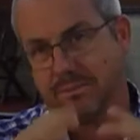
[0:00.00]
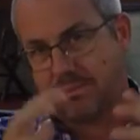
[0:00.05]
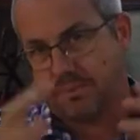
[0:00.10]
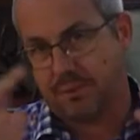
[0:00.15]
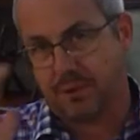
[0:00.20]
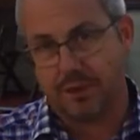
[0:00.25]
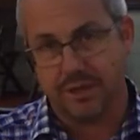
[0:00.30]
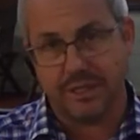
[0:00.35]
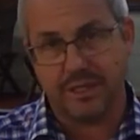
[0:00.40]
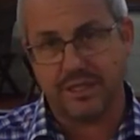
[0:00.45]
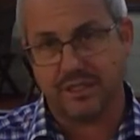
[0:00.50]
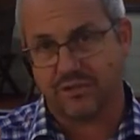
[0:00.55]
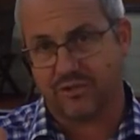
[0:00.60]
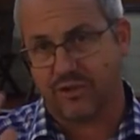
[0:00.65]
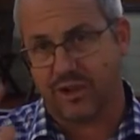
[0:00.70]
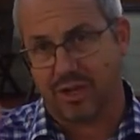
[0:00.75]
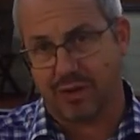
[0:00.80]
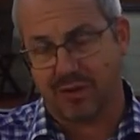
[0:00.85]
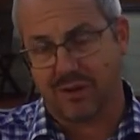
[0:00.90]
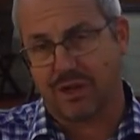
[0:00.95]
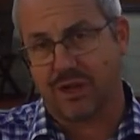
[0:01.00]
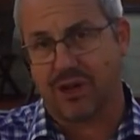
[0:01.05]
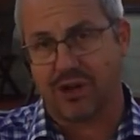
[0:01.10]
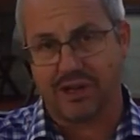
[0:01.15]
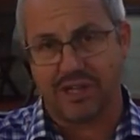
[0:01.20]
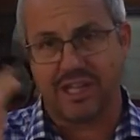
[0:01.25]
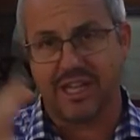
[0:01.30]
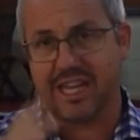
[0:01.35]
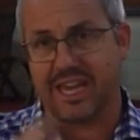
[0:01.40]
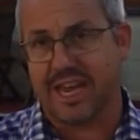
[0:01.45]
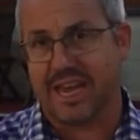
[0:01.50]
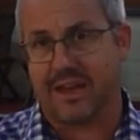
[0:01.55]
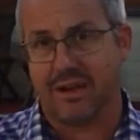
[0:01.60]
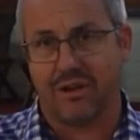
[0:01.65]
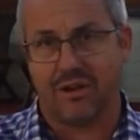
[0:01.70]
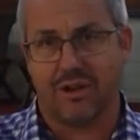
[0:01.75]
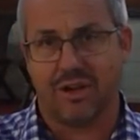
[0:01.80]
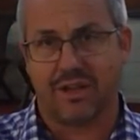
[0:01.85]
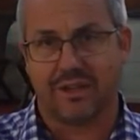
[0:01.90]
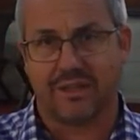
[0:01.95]
Please follow along in the
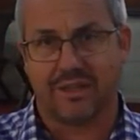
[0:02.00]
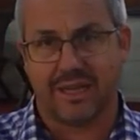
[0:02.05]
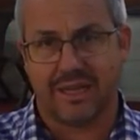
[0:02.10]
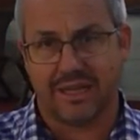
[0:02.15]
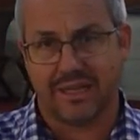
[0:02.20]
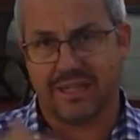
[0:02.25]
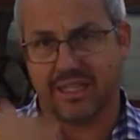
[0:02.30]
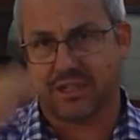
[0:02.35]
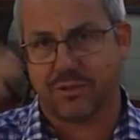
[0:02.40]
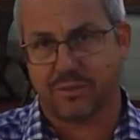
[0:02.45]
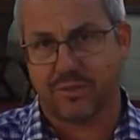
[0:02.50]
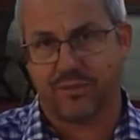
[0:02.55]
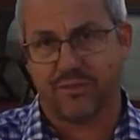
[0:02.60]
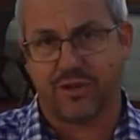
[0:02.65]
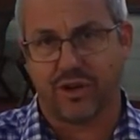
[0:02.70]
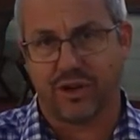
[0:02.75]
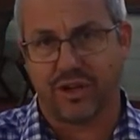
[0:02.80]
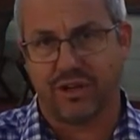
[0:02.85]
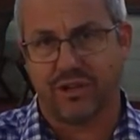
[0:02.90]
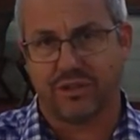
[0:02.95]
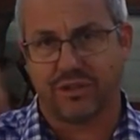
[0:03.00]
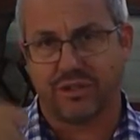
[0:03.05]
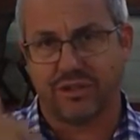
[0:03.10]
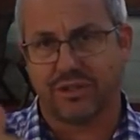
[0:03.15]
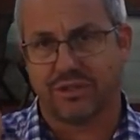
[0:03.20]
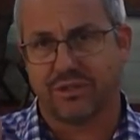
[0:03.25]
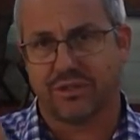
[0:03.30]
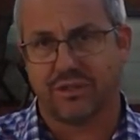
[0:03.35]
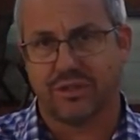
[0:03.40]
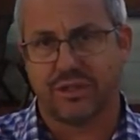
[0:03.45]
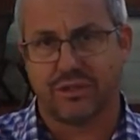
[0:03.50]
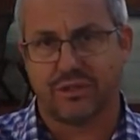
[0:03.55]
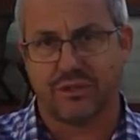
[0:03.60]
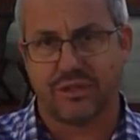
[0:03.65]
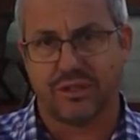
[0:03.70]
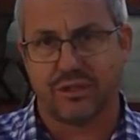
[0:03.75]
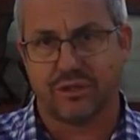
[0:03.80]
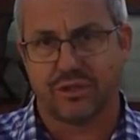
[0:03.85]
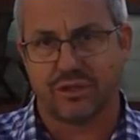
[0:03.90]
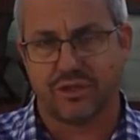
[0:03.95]
outline that's provided on the screen or in your